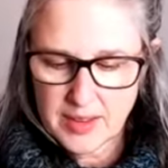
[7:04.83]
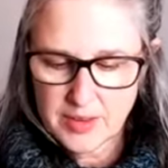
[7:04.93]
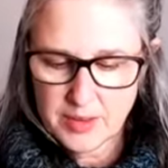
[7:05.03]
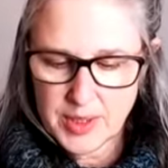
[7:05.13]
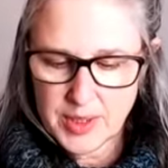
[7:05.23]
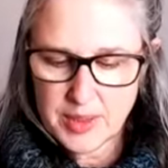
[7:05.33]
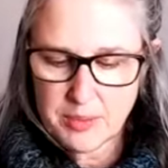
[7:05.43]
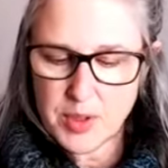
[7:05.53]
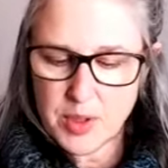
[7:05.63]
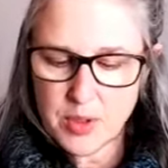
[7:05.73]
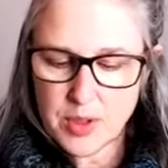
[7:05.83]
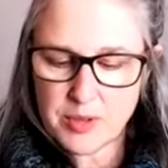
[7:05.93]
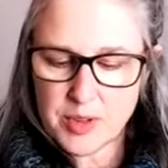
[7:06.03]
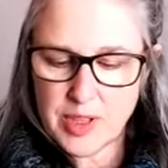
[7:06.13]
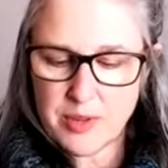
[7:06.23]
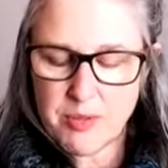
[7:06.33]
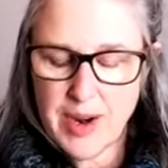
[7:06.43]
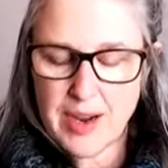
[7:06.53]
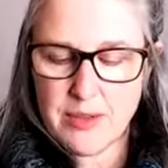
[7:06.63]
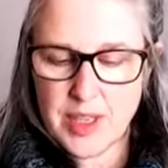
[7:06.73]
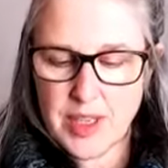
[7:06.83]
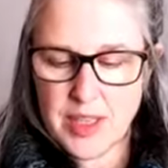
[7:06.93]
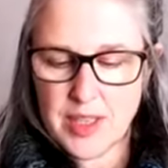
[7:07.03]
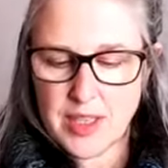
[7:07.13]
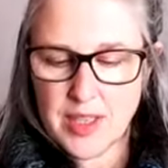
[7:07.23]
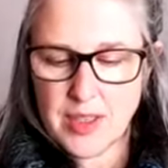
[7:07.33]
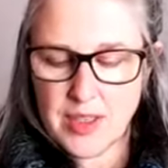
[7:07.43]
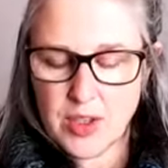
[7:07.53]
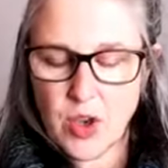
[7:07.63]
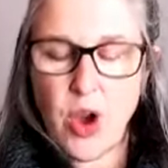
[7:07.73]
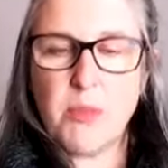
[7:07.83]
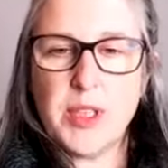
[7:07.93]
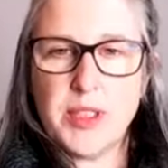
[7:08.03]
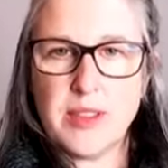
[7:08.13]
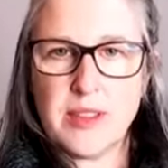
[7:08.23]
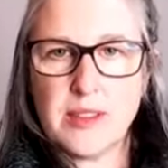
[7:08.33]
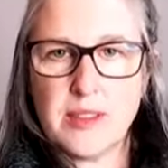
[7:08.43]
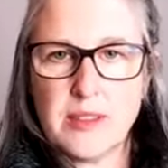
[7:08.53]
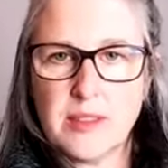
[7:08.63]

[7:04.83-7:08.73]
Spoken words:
really beautifully rounded goblets